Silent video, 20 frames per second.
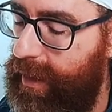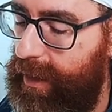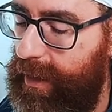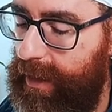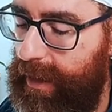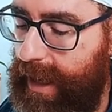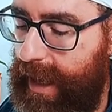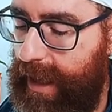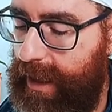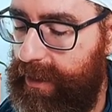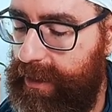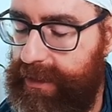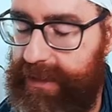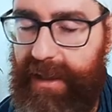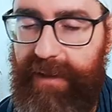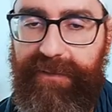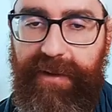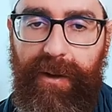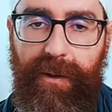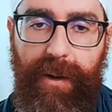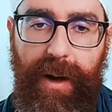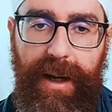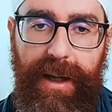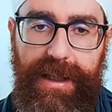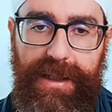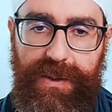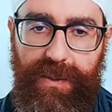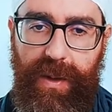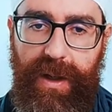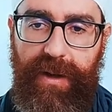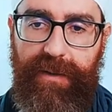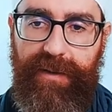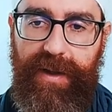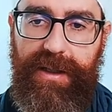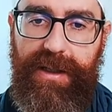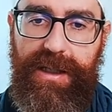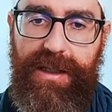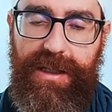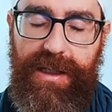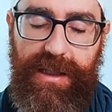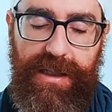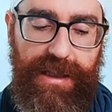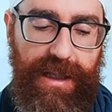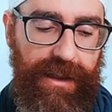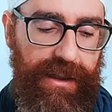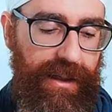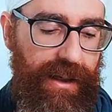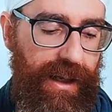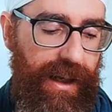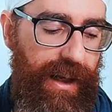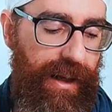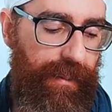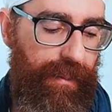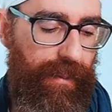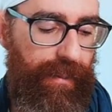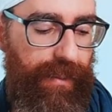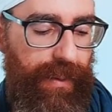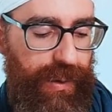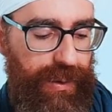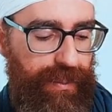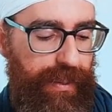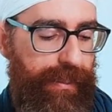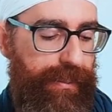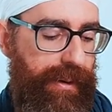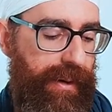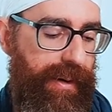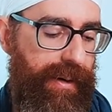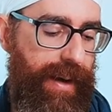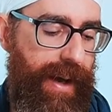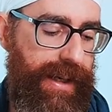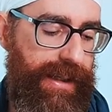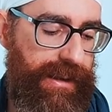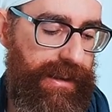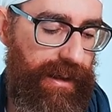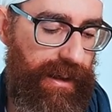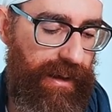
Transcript: Now, self-inquiry is one of the teachings that he most popularized, the